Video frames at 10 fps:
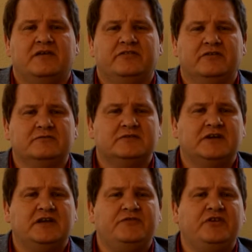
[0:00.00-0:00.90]
So,
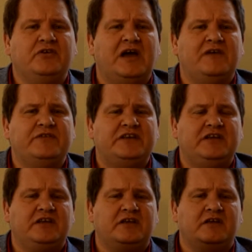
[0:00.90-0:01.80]
if you have
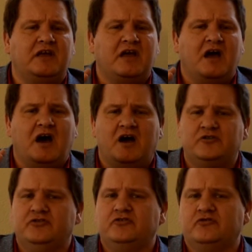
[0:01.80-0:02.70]
any
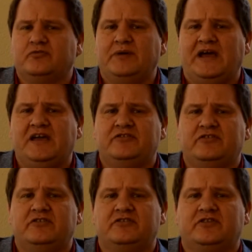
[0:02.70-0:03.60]
unusual pains
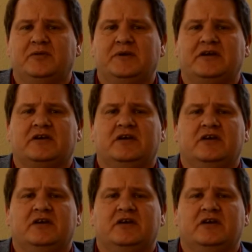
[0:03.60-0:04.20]
in your stomach,